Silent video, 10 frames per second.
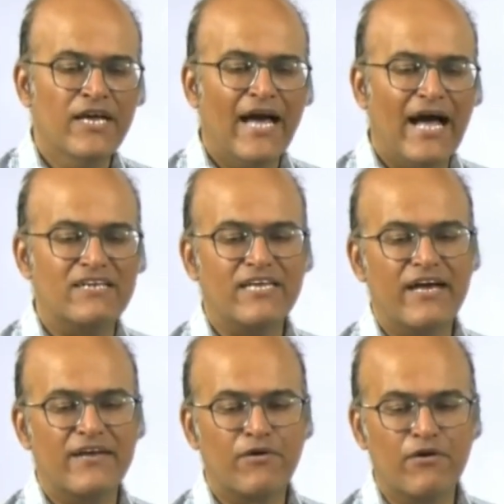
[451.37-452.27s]
And they had
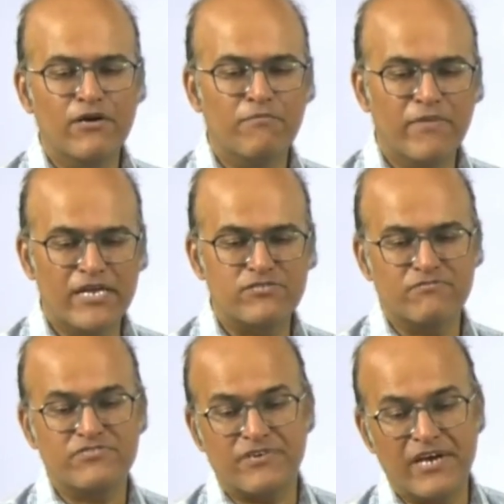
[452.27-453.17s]
a good mix
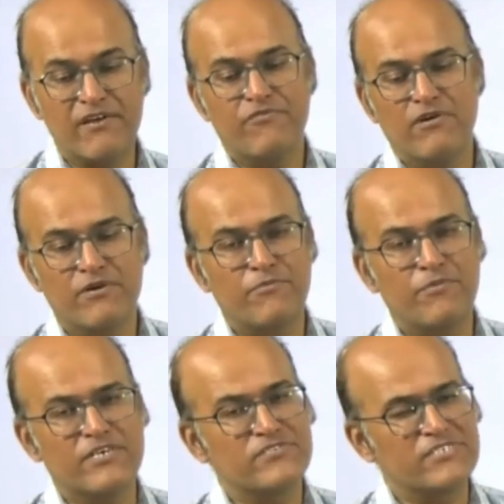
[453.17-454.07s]
of straightforward
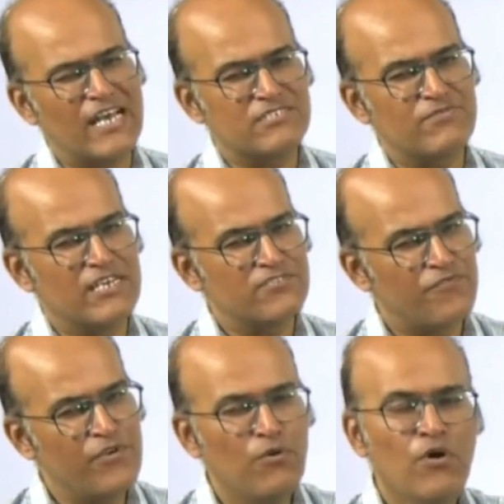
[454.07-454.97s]
questions as well as
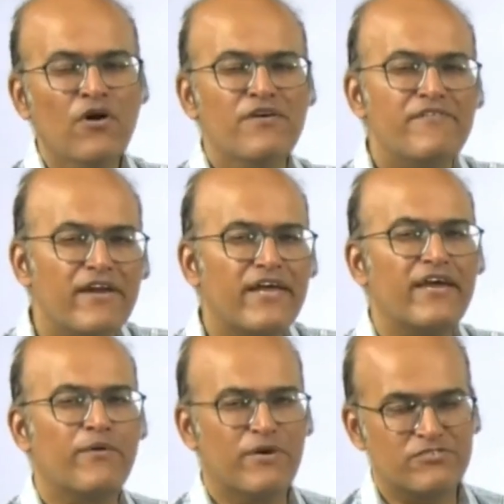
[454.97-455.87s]
few tricky
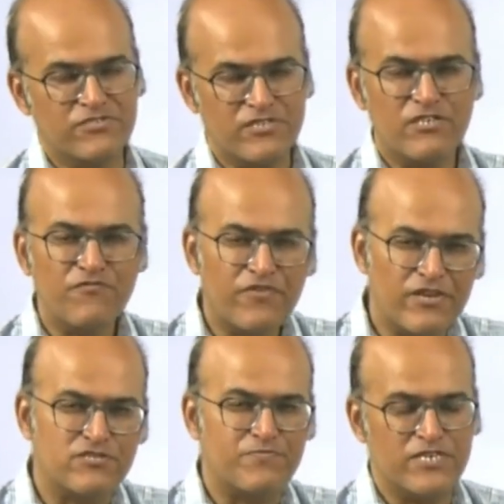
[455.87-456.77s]
questions,
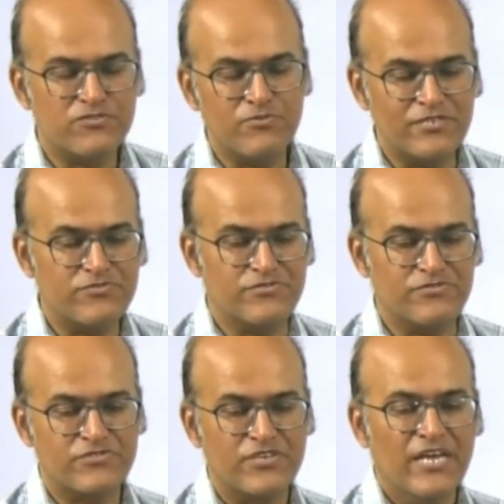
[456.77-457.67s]
inference-based
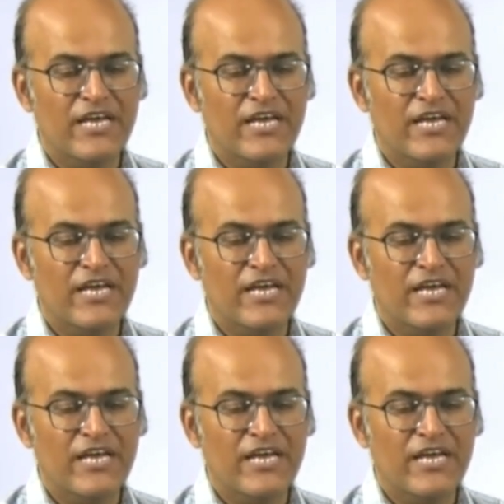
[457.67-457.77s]
questions.